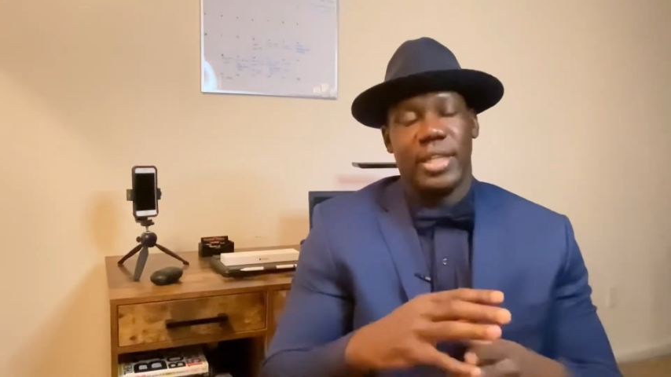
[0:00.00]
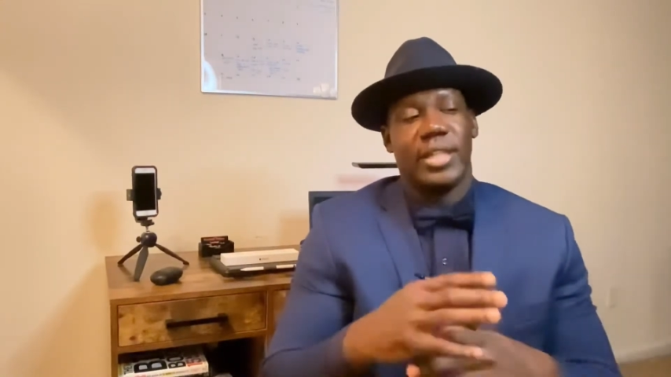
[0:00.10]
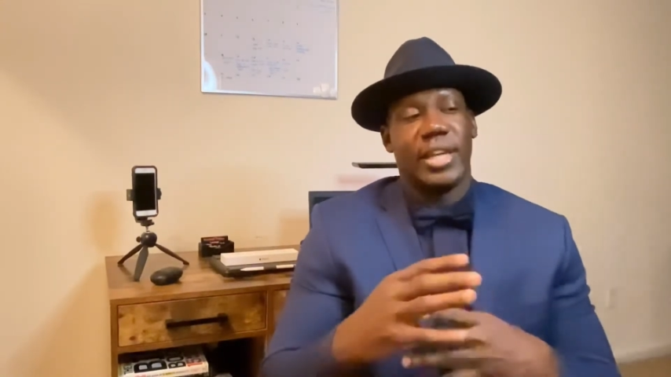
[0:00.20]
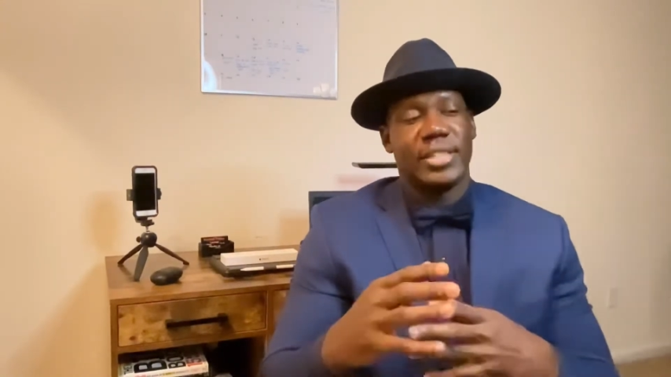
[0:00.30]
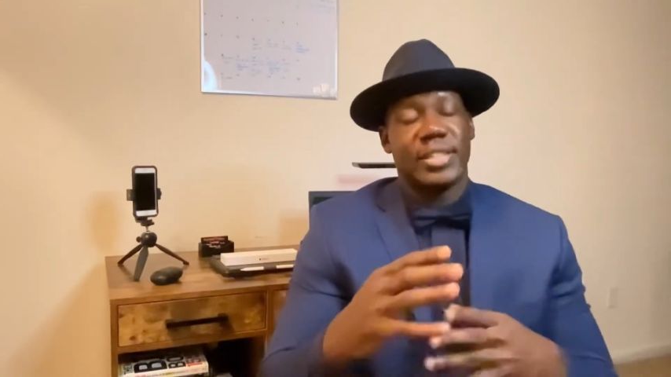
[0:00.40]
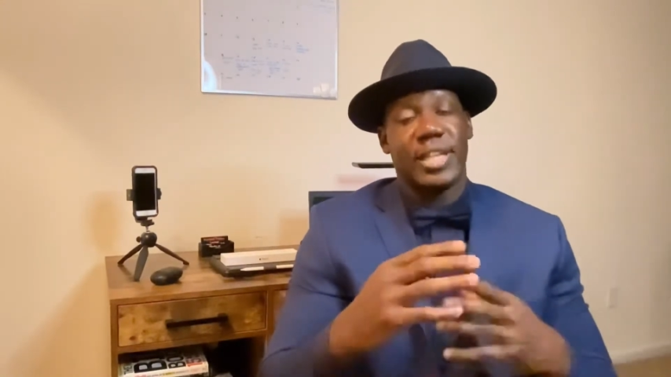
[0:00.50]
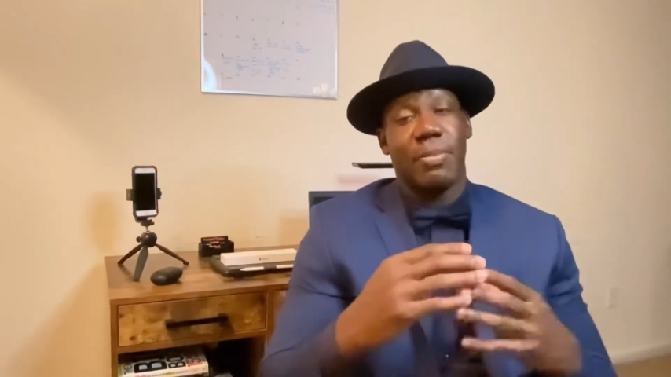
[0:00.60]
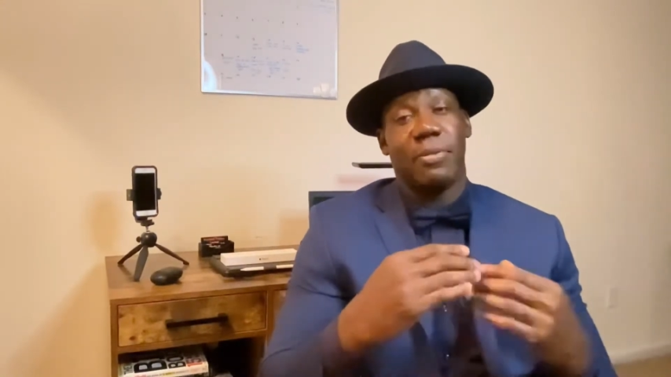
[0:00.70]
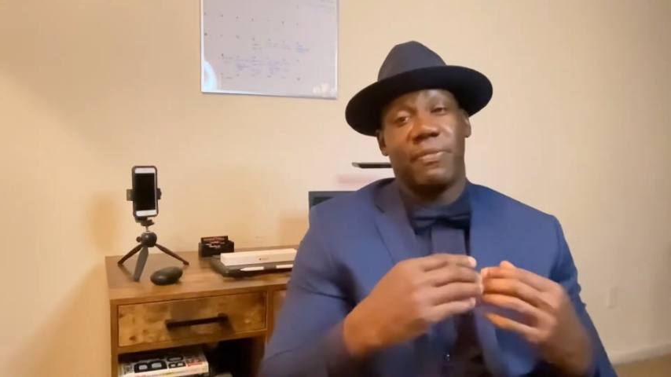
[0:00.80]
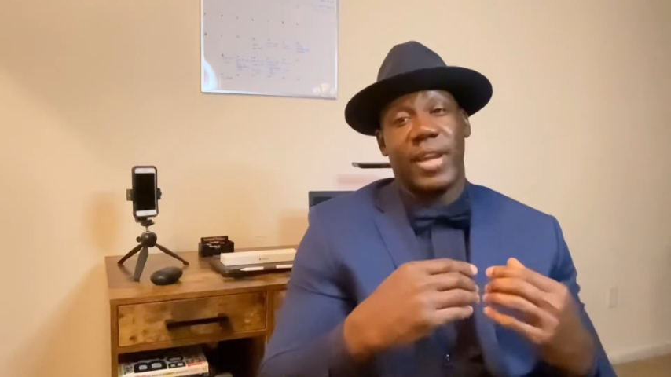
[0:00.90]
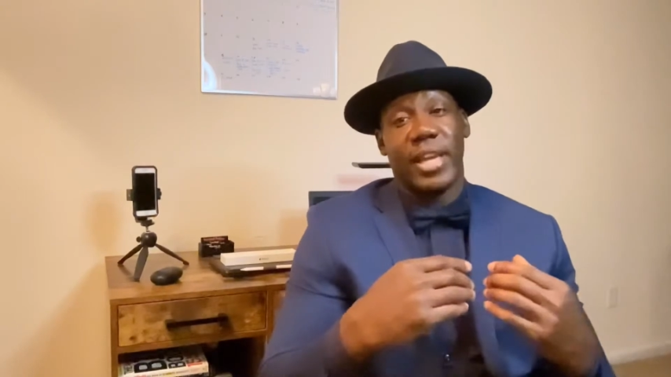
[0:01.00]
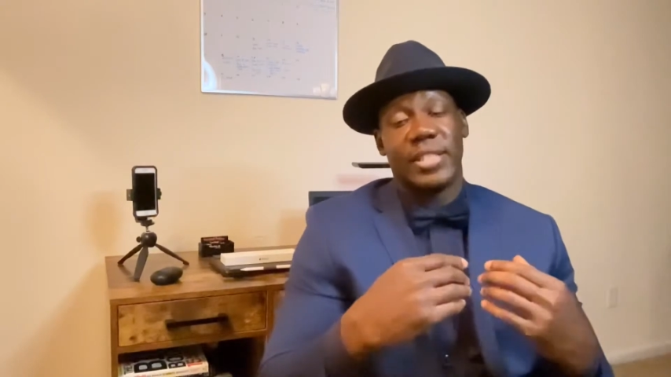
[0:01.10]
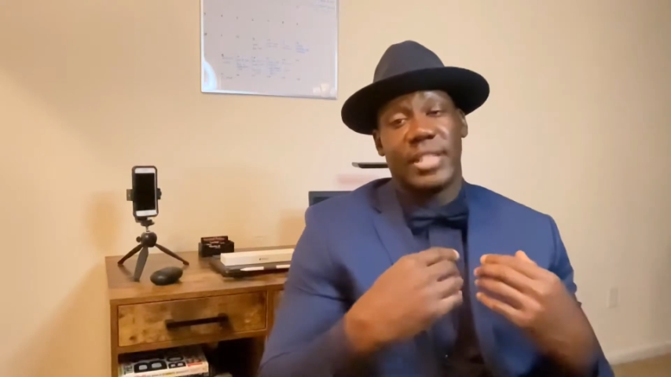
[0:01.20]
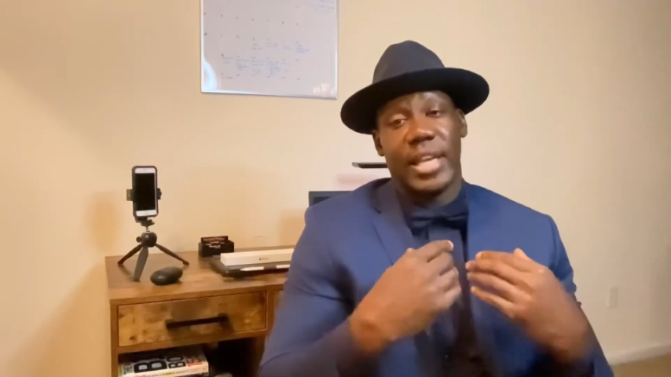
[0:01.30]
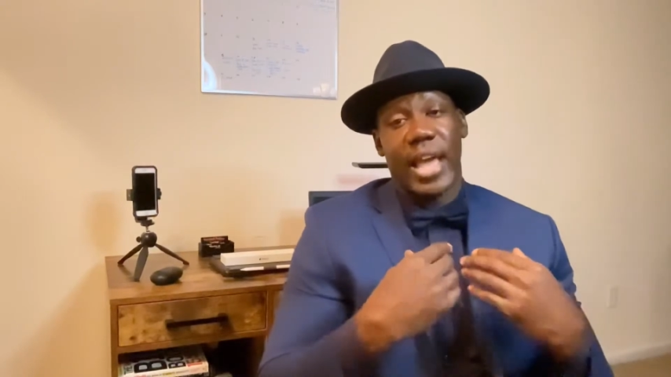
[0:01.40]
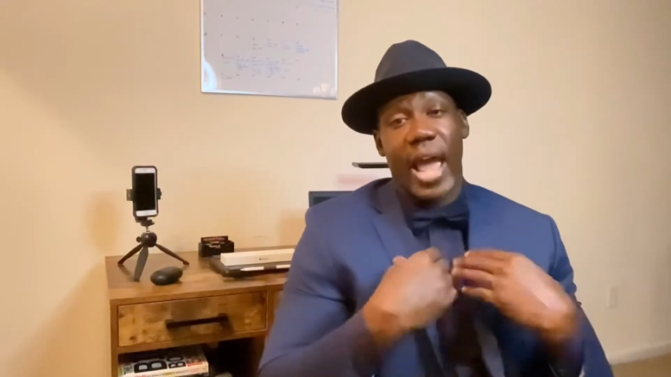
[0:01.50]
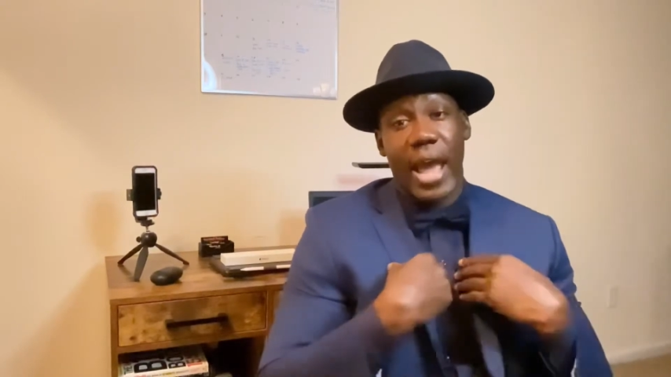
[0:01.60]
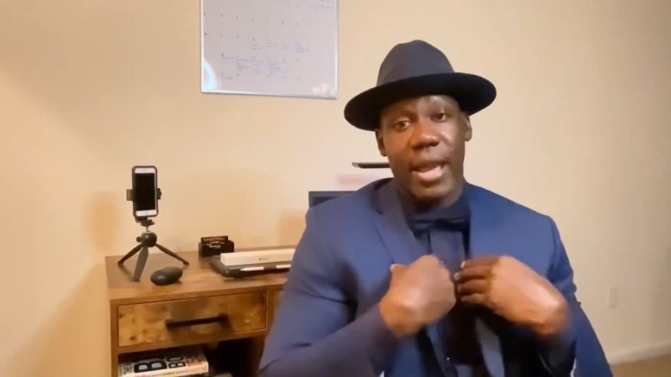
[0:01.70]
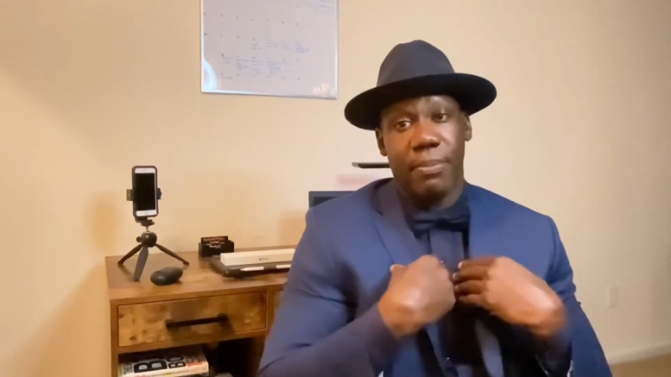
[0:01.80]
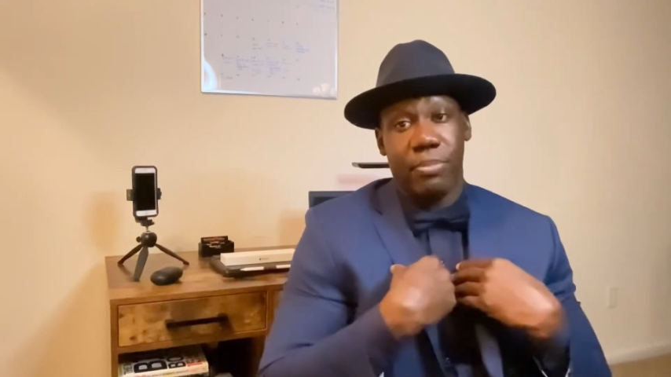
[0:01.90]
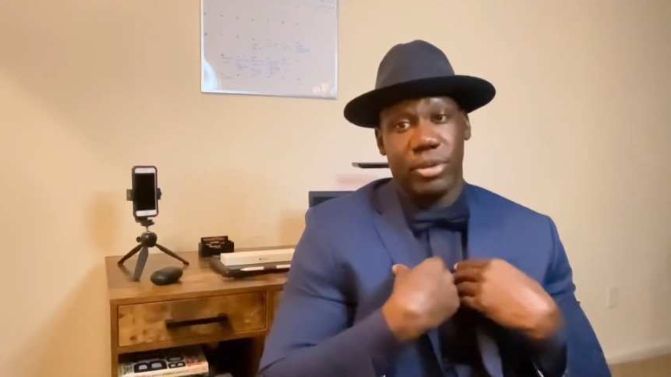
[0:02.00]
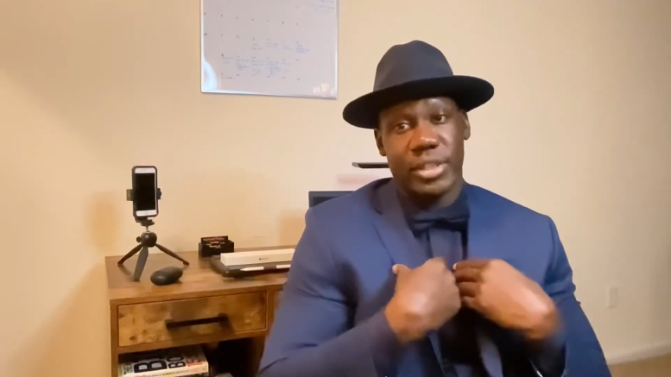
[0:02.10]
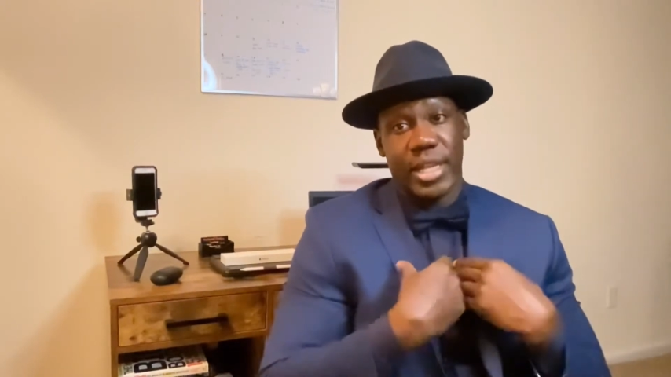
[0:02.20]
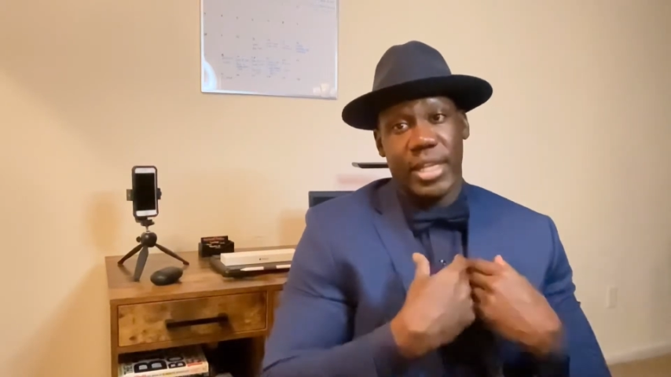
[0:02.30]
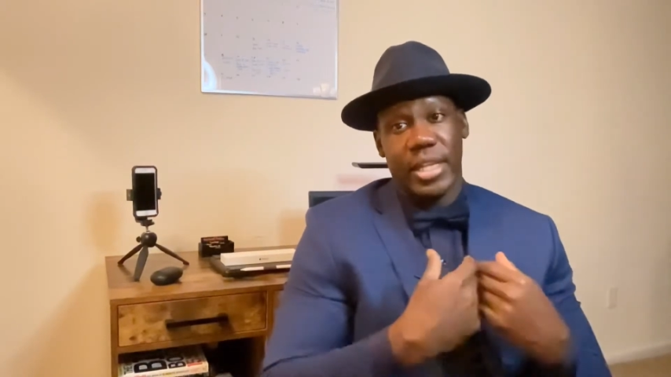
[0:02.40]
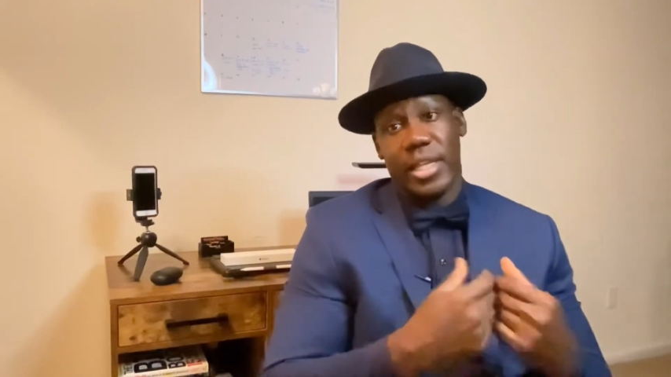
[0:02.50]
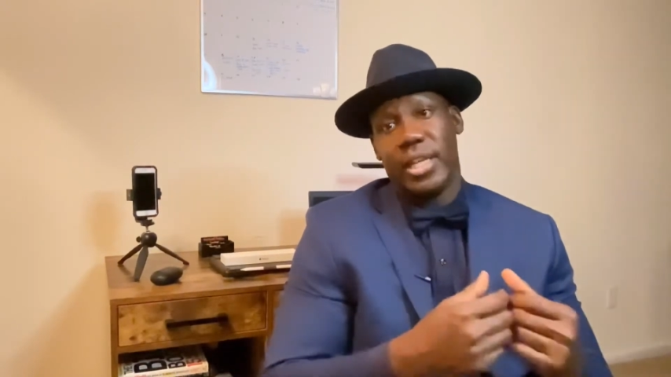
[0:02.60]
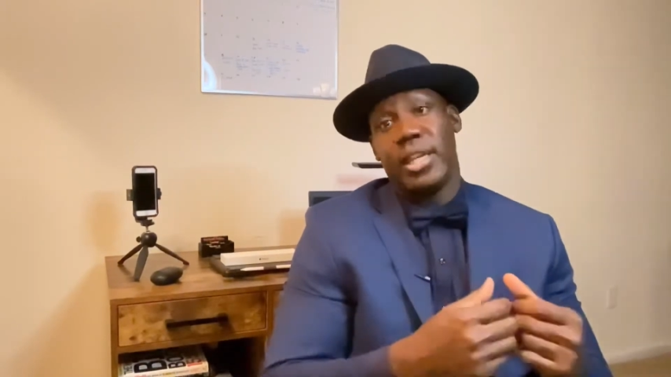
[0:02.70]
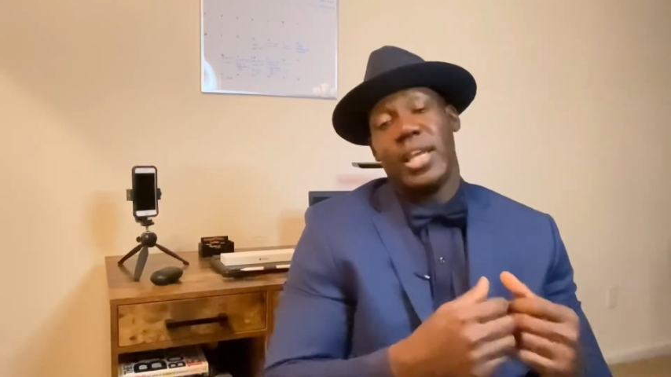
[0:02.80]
That's the type of fast that I partake in,